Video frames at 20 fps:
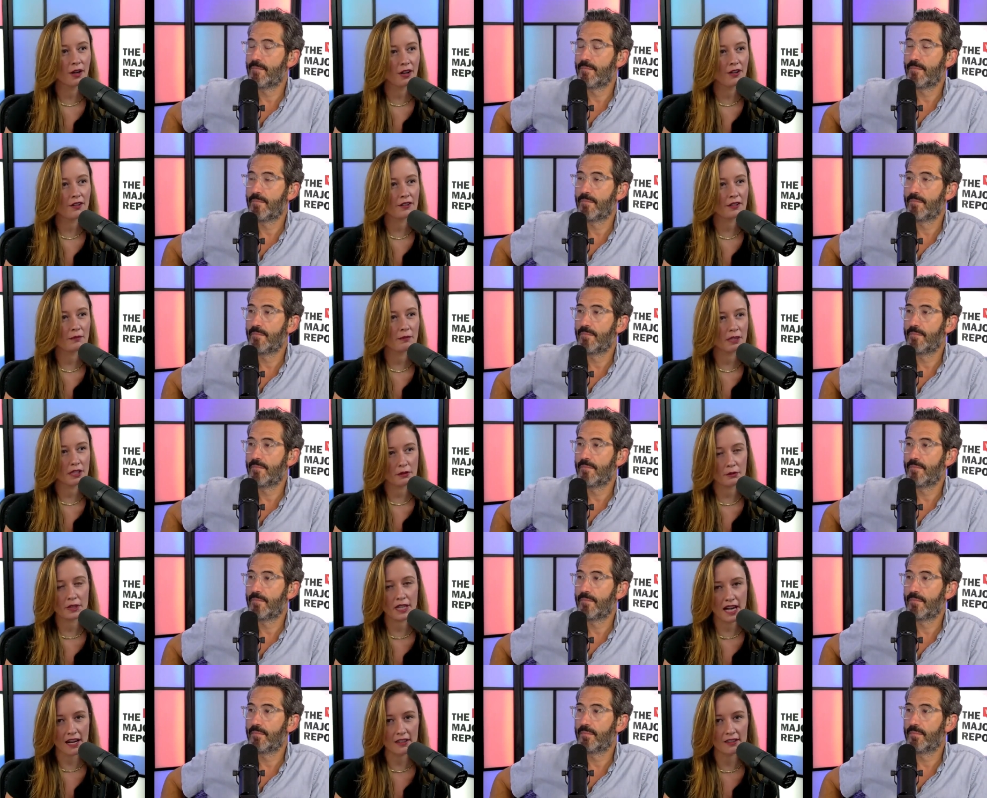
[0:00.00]
Speaker 1: Well, the, but
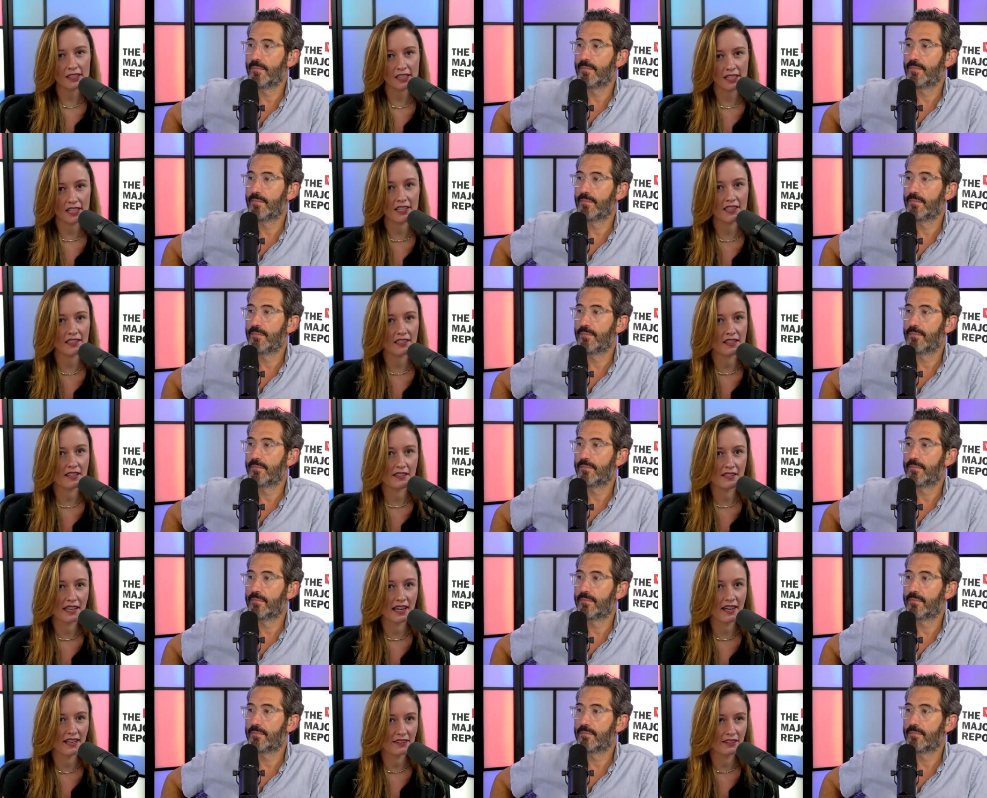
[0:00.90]
the reality is,
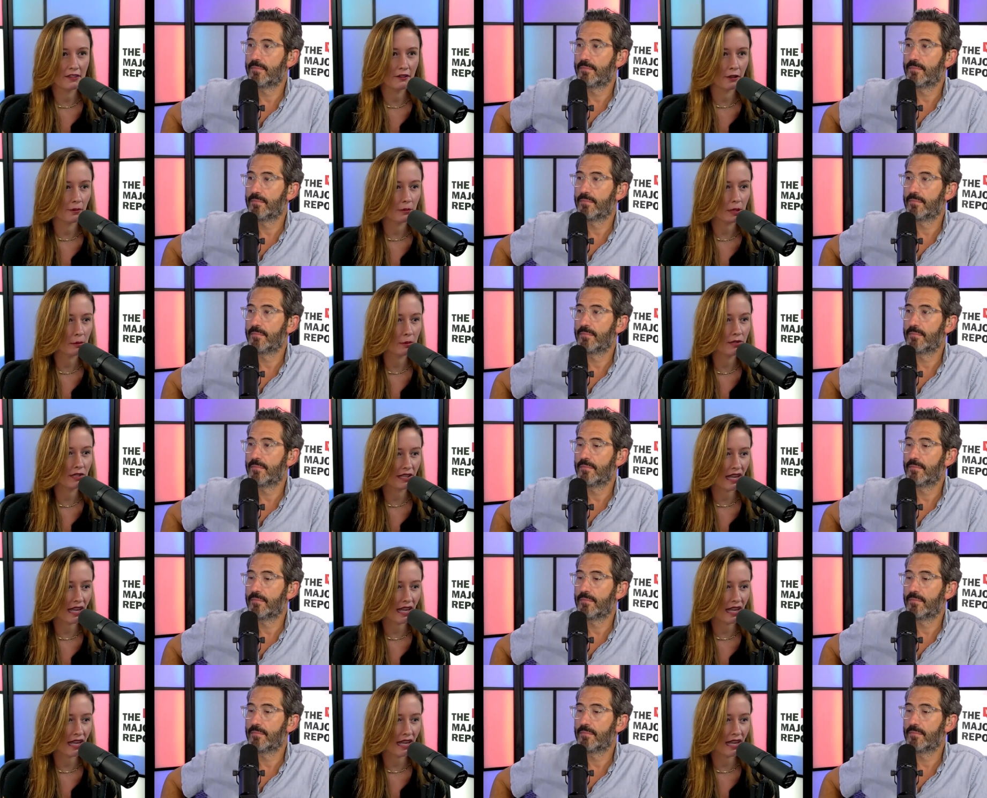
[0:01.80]
is that there are people's